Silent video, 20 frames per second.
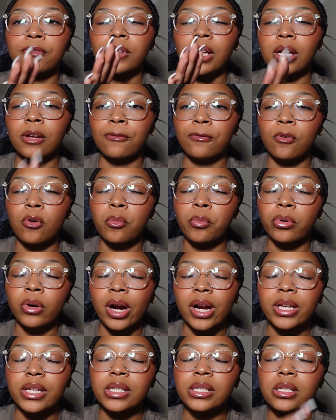like full
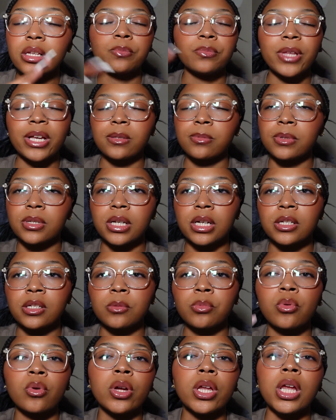price. That's besides the
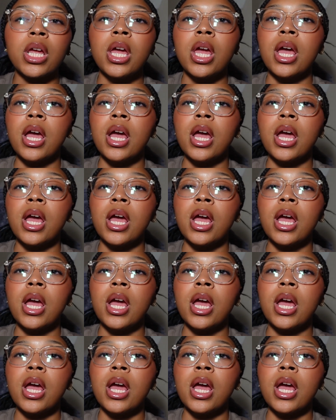point.